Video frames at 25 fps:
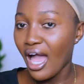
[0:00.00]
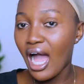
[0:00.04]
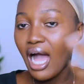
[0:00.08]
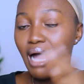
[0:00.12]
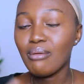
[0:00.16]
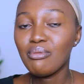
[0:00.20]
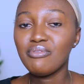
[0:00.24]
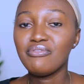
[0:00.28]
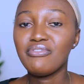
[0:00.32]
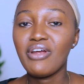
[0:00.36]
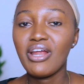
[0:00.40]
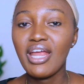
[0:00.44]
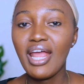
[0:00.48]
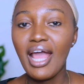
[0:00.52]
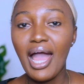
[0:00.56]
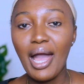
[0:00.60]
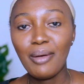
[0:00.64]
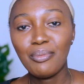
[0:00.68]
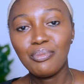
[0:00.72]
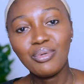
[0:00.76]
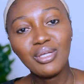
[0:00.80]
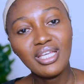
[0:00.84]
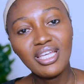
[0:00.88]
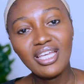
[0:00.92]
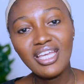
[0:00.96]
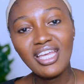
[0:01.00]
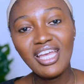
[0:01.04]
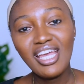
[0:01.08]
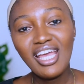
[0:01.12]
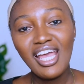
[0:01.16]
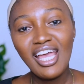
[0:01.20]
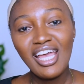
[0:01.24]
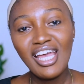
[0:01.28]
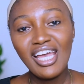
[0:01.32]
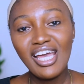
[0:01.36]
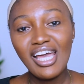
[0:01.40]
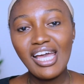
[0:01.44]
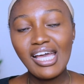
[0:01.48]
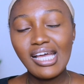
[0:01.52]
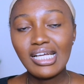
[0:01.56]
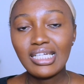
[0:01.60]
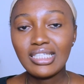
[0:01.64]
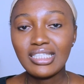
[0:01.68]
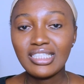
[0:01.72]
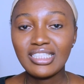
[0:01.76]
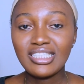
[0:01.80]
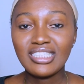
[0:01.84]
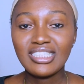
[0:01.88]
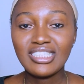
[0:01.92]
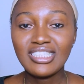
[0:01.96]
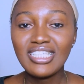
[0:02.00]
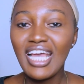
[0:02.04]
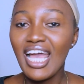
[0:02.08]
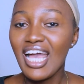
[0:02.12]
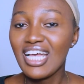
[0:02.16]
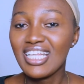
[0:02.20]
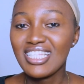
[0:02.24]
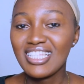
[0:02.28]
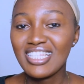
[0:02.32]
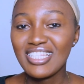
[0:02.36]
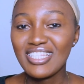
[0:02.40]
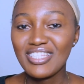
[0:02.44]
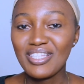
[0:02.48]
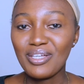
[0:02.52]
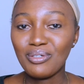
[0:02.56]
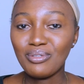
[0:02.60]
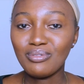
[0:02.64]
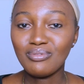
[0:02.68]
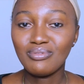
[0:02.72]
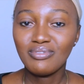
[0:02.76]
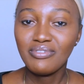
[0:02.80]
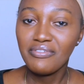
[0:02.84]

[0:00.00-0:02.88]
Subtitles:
I'm very happy. And yes, so